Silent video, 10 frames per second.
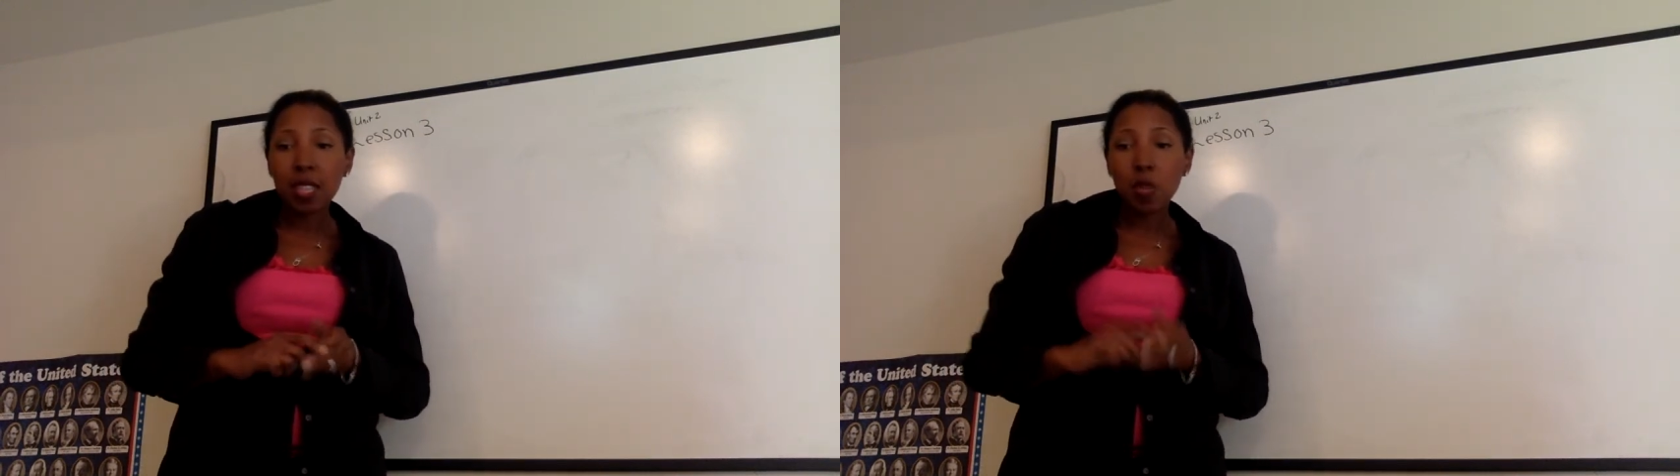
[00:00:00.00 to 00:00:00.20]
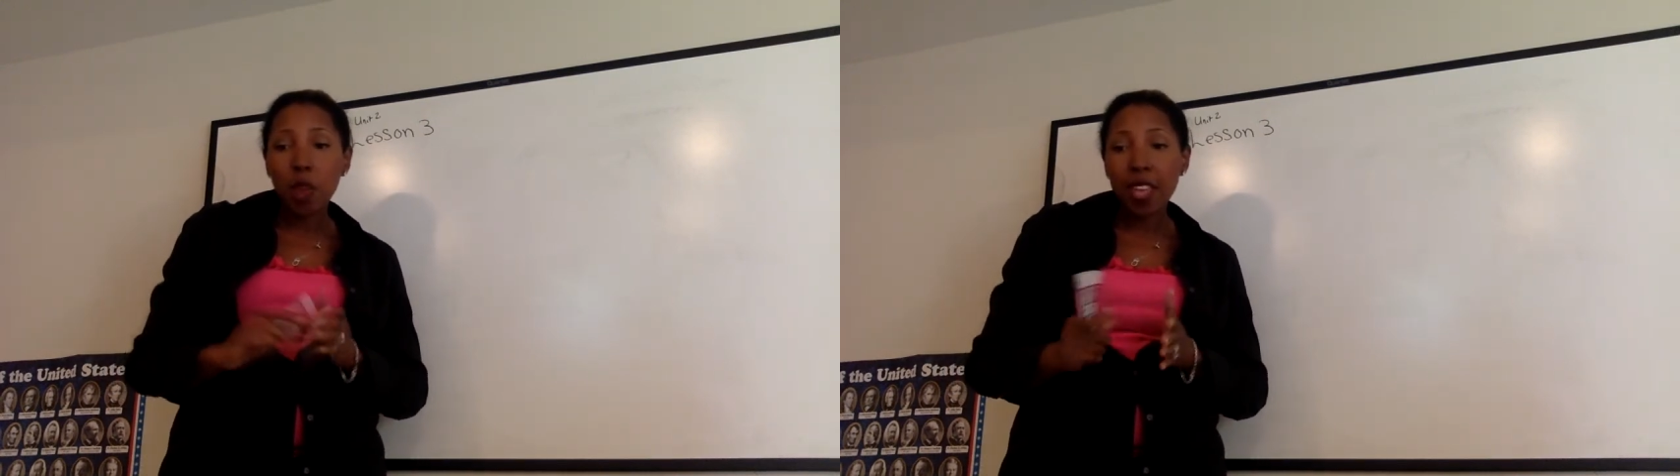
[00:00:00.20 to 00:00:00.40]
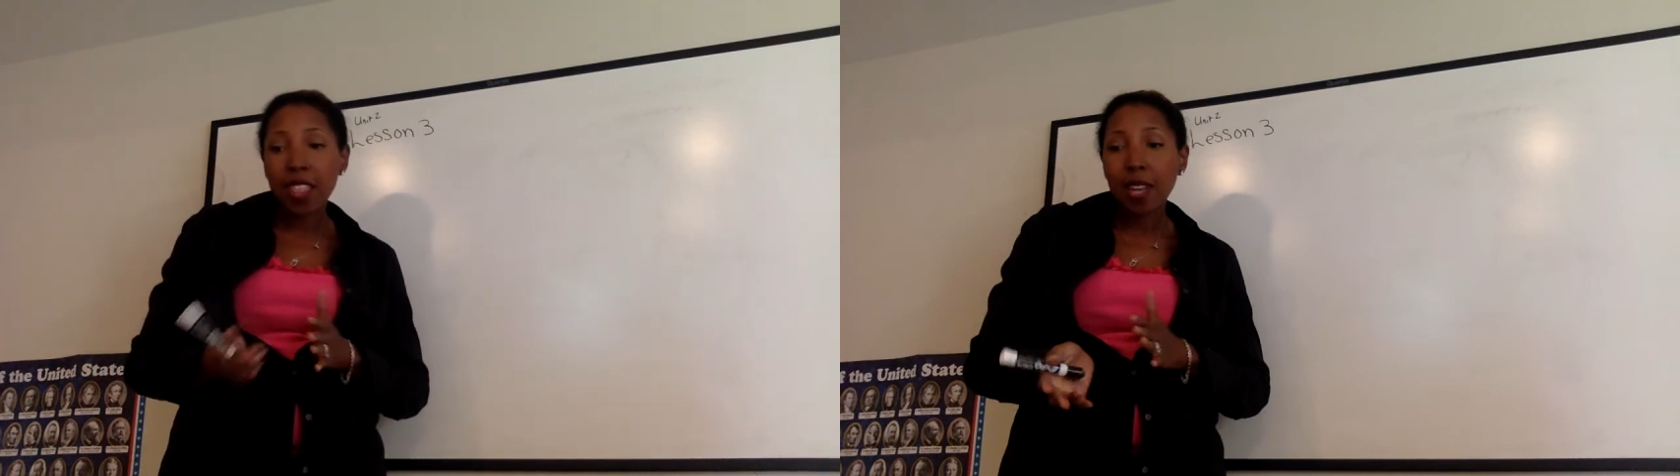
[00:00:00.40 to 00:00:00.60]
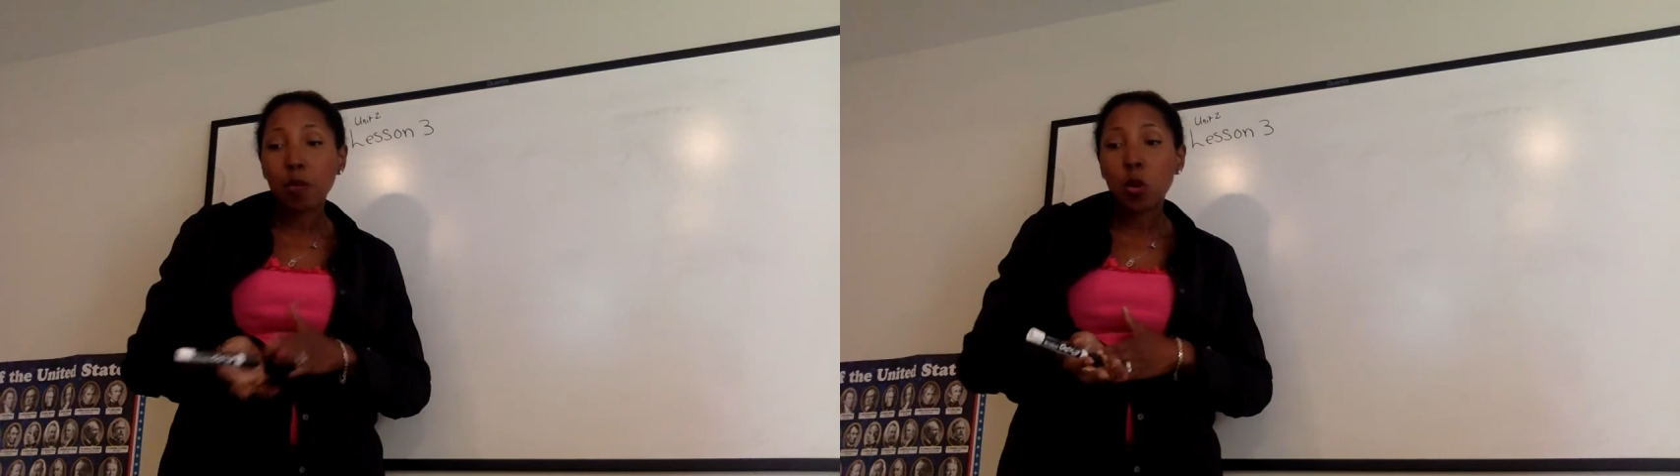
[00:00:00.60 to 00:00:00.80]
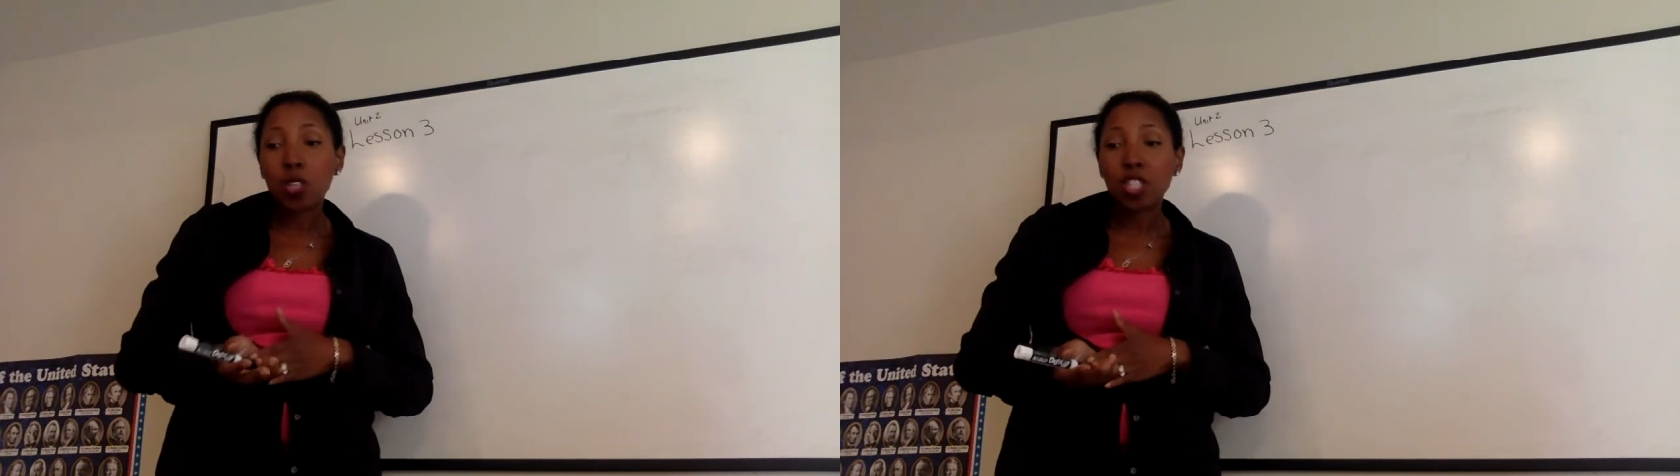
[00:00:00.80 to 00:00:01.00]
the way that
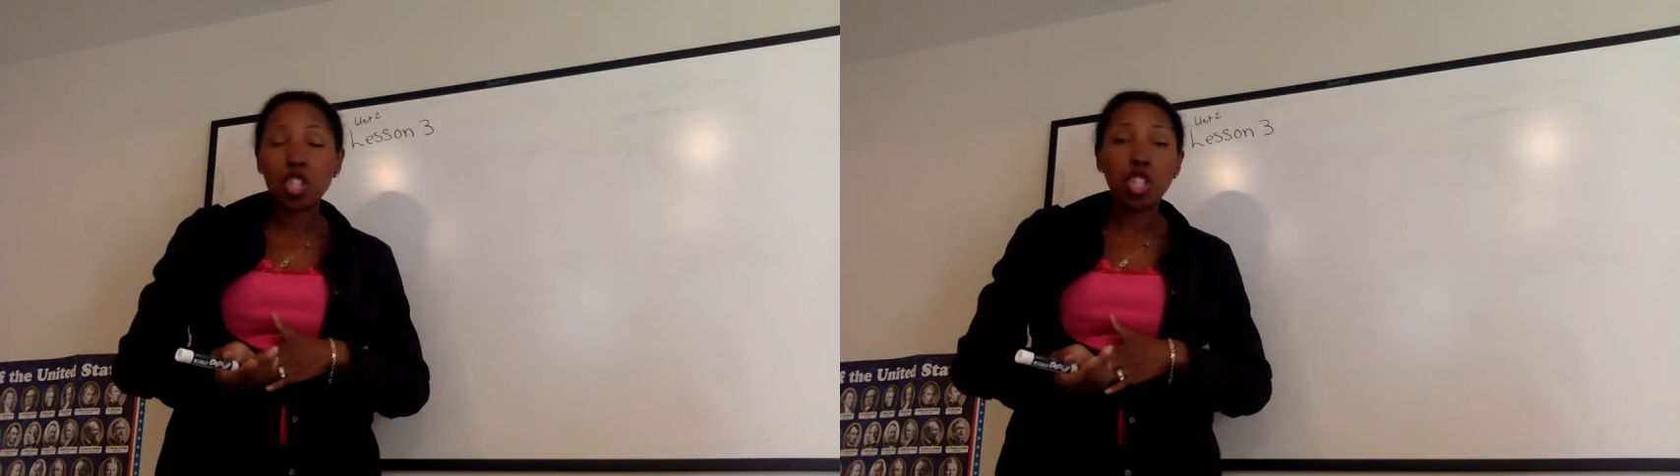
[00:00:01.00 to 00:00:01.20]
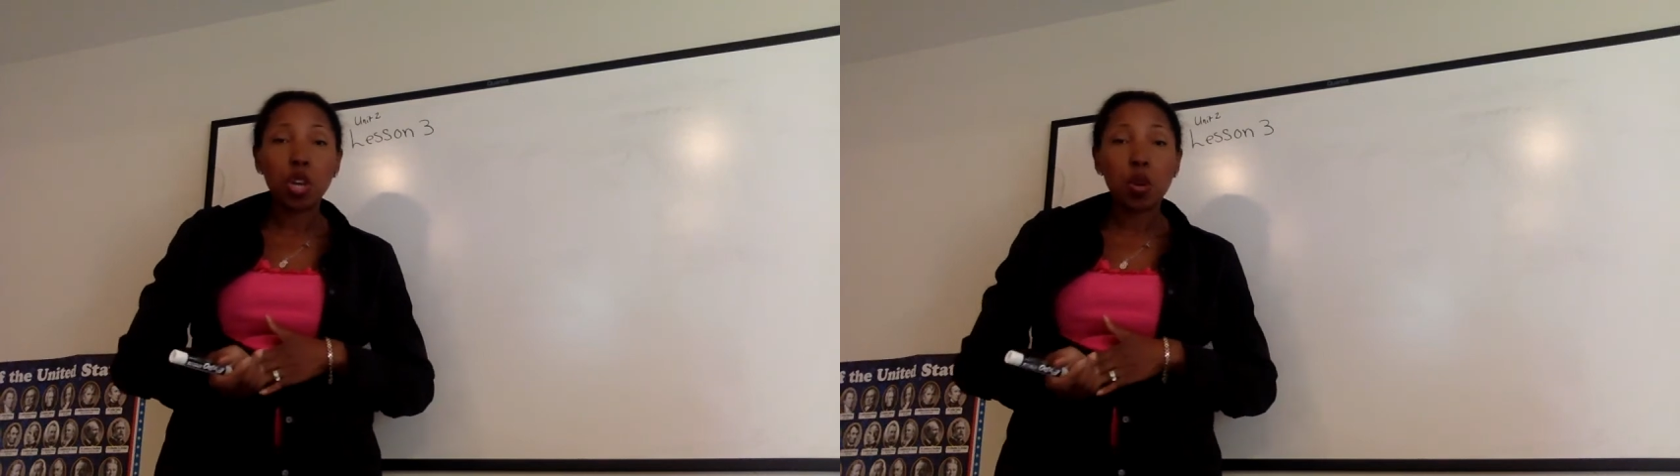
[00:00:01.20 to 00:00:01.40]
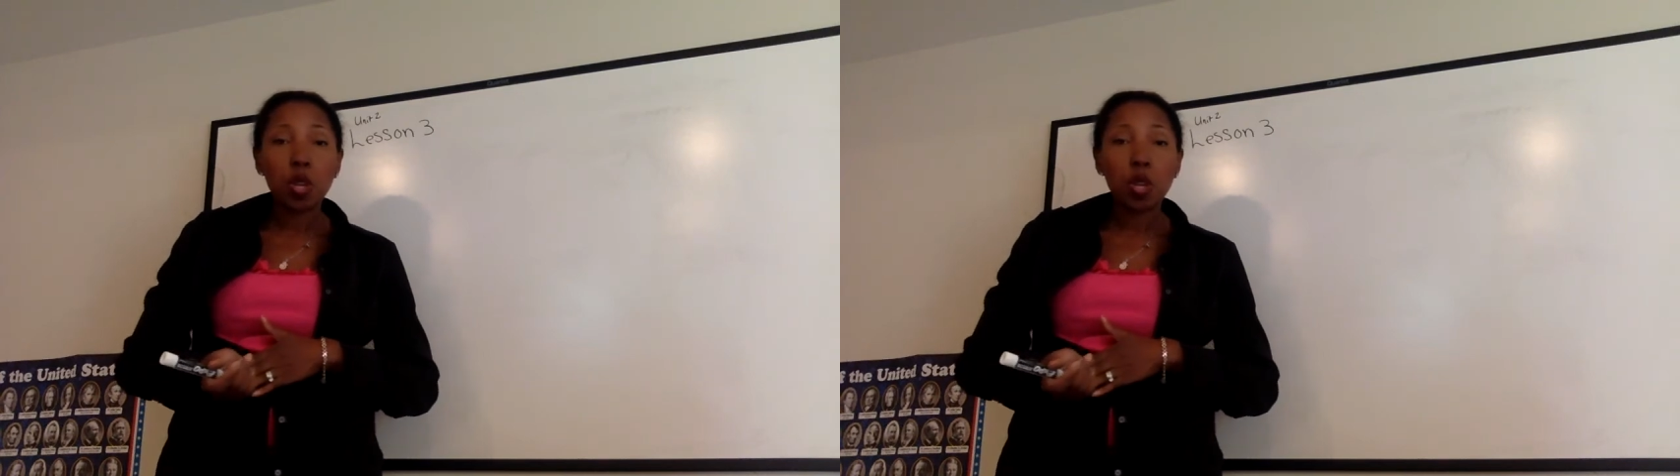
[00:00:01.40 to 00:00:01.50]
I'm going to show